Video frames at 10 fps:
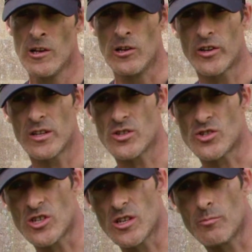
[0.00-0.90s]
look at its
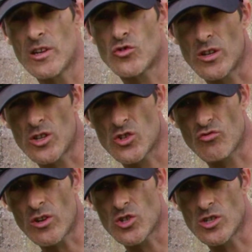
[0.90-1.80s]
geometric
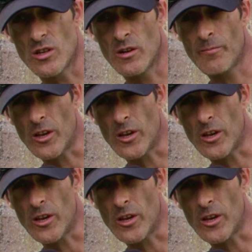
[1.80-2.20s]
structure,